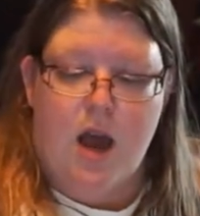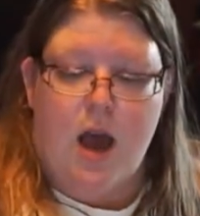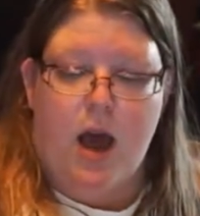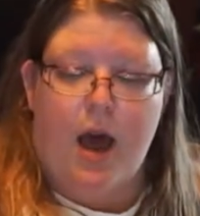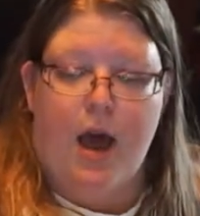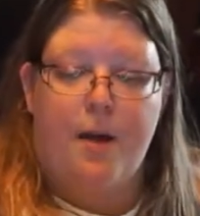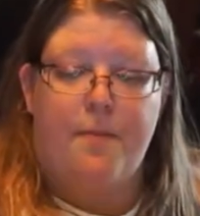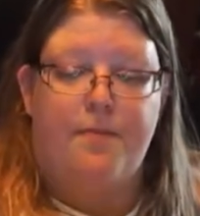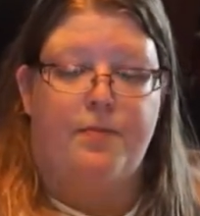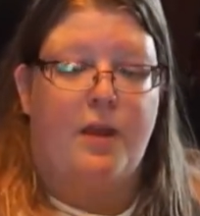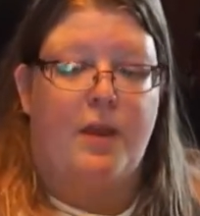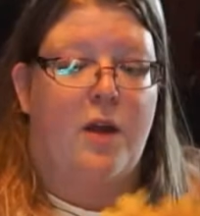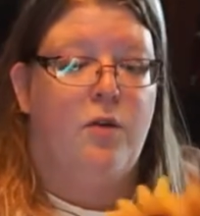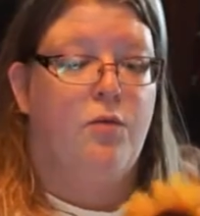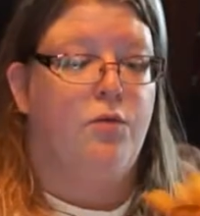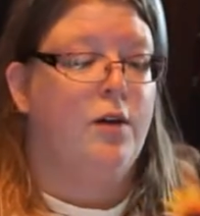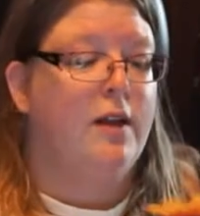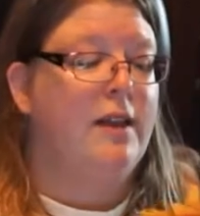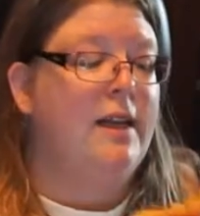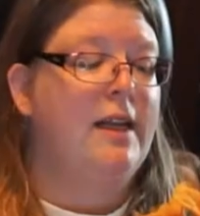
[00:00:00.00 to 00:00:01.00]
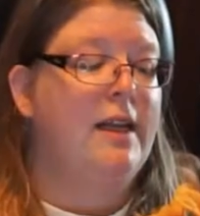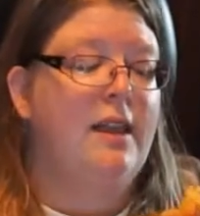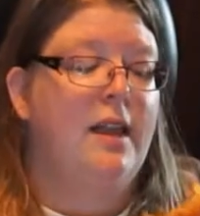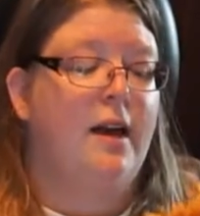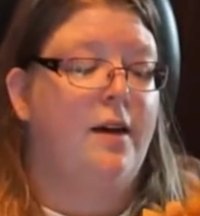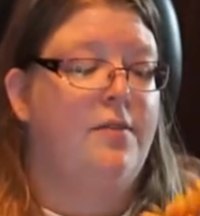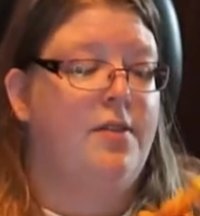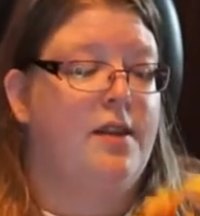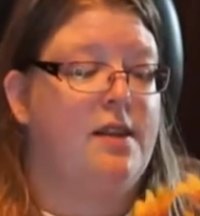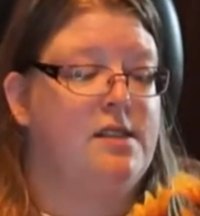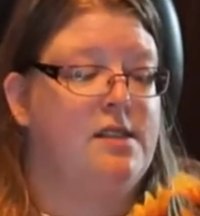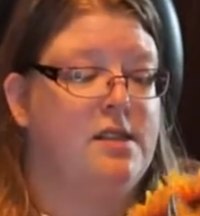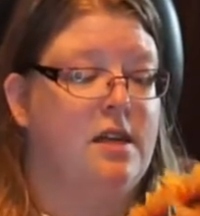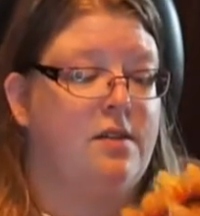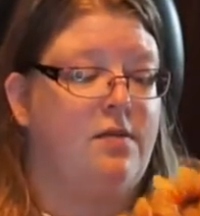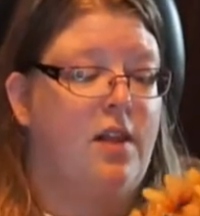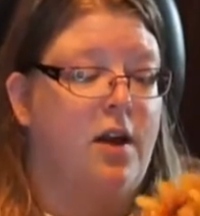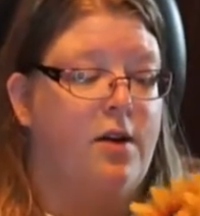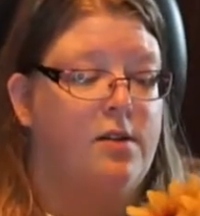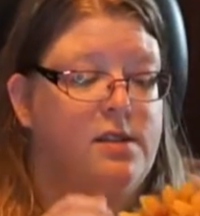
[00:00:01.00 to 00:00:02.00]
I really love these
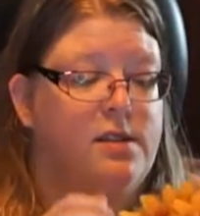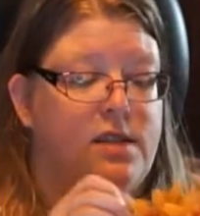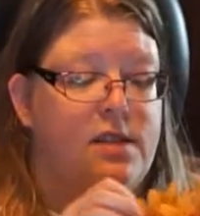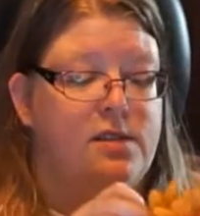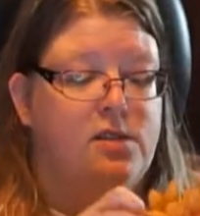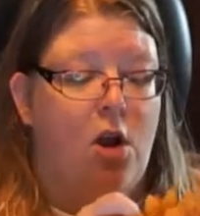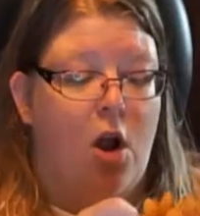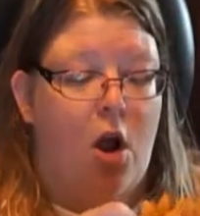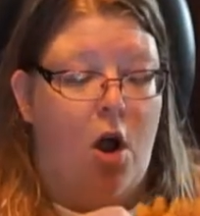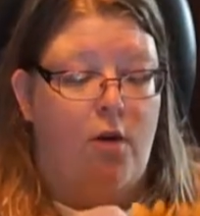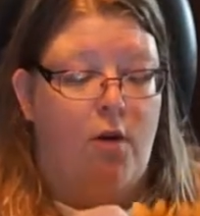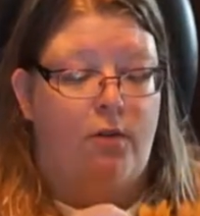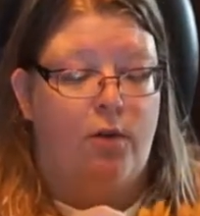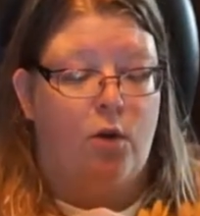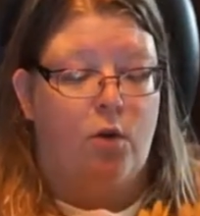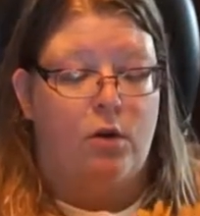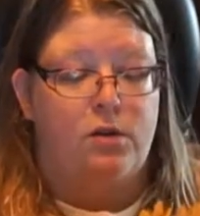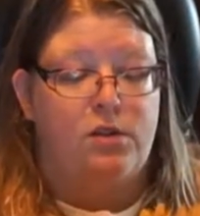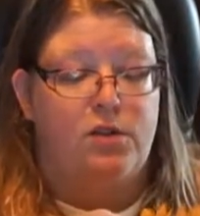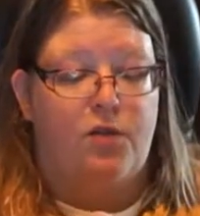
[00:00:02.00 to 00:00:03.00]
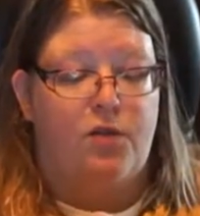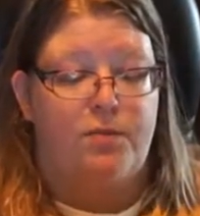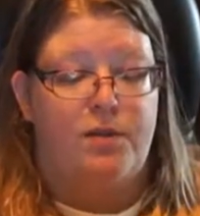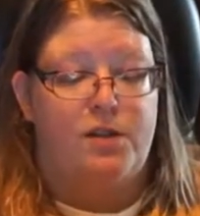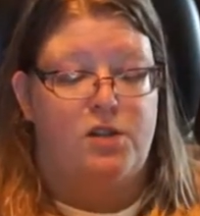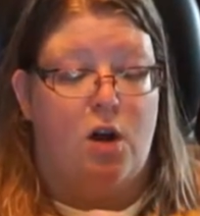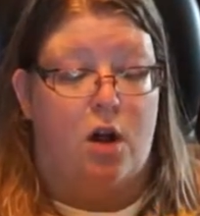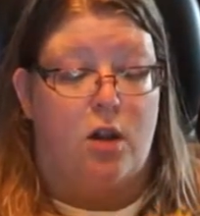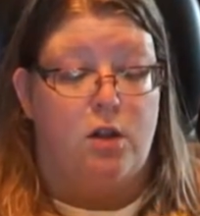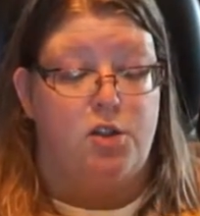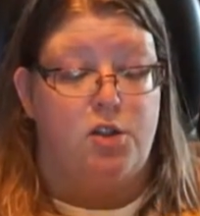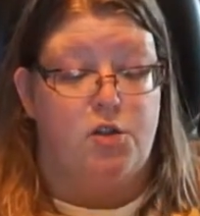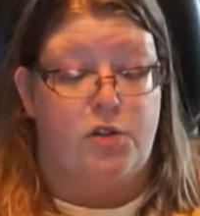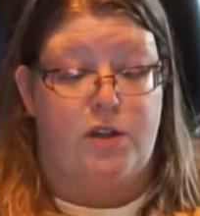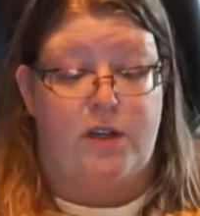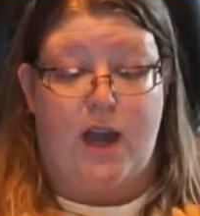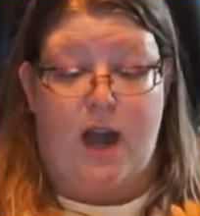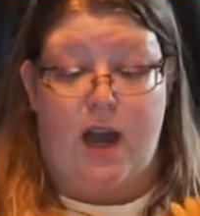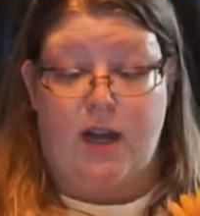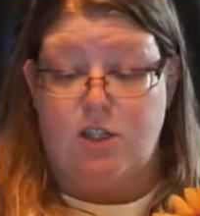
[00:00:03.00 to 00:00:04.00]
sunflowers. These are all florals from the Dollar
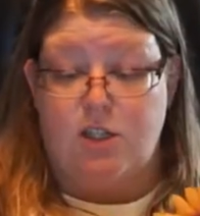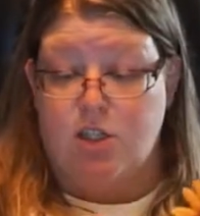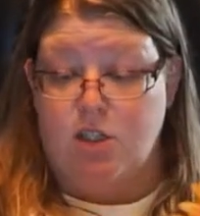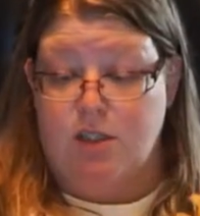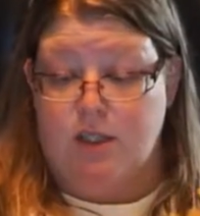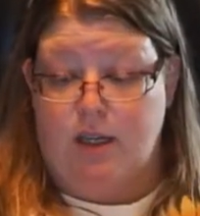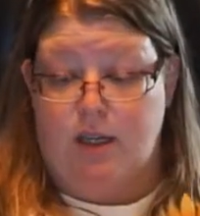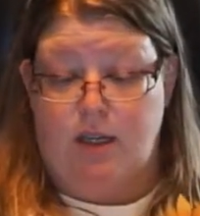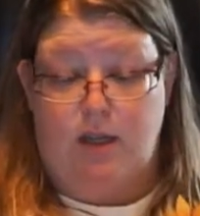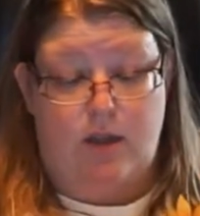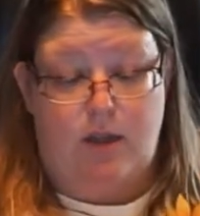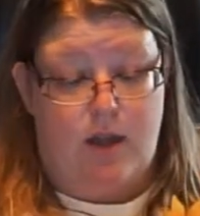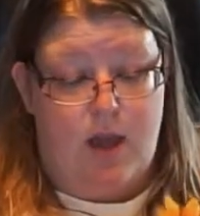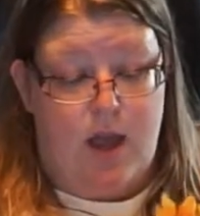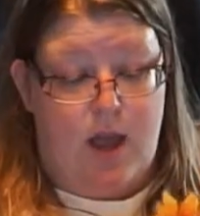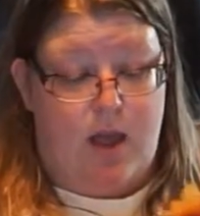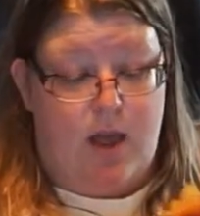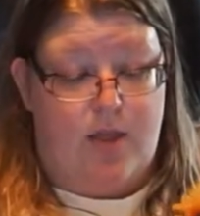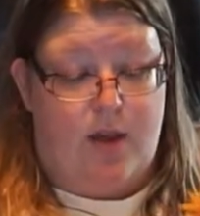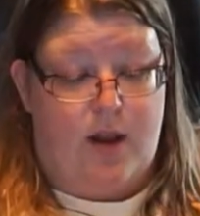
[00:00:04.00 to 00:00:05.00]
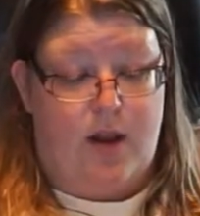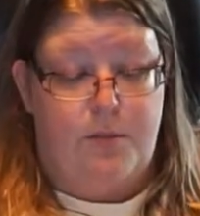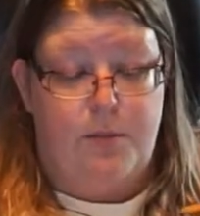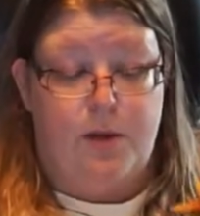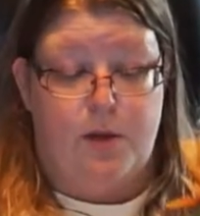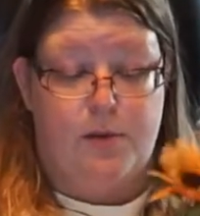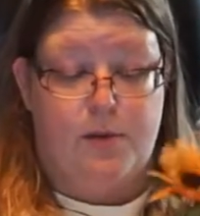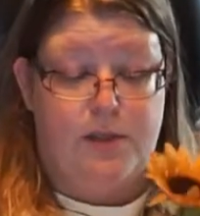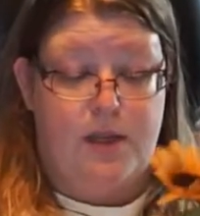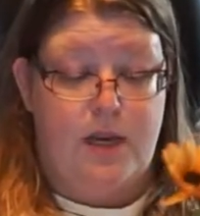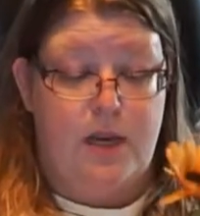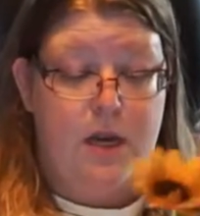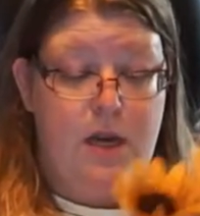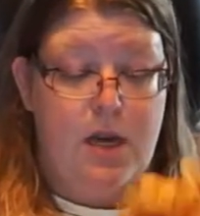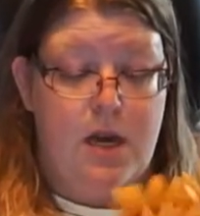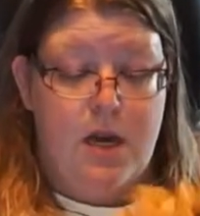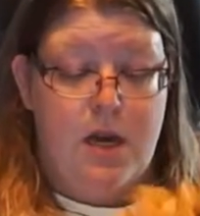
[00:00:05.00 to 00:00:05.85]
Tree actually that I'm using.